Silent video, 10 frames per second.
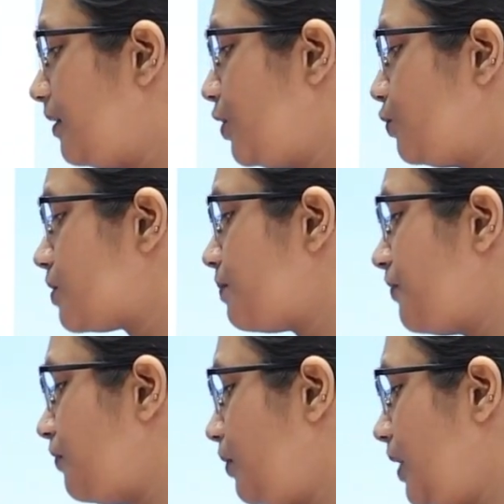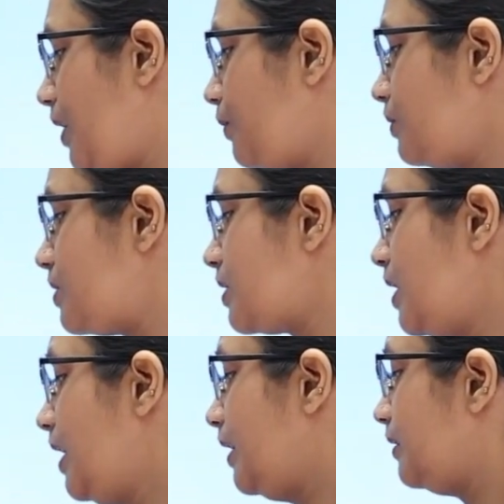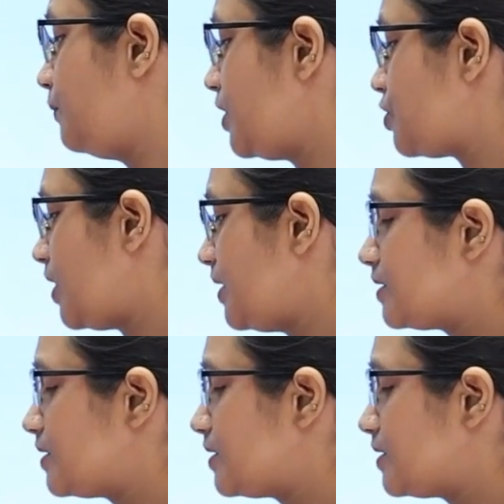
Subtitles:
used before nouns which are